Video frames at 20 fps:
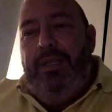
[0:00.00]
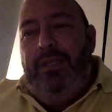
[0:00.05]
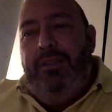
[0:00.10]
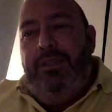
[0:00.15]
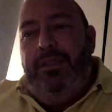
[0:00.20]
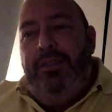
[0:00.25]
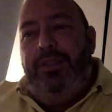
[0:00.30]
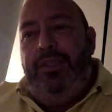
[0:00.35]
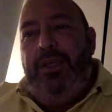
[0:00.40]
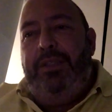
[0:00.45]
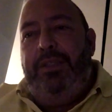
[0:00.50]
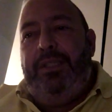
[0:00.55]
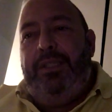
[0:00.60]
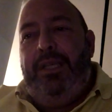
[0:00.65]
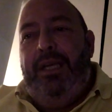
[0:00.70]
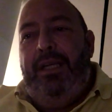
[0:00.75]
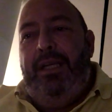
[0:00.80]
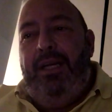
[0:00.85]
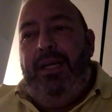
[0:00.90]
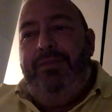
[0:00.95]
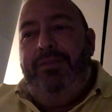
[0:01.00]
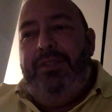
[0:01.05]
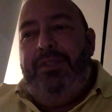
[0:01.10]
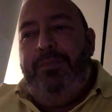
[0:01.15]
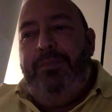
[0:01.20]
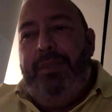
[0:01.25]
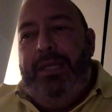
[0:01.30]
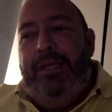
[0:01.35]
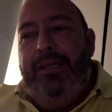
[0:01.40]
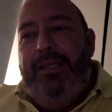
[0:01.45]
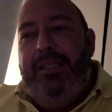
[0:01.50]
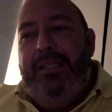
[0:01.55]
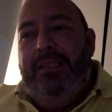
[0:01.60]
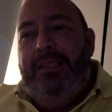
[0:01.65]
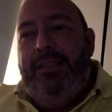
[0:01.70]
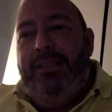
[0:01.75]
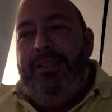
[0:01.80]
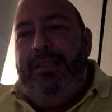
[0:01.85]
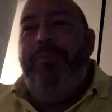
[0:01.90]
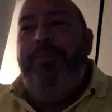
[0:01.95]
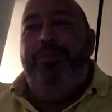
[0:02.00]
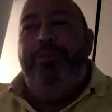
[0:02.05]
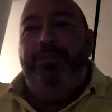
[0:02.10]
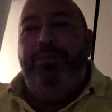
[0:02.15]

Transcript: just show us again. Life is better in SA.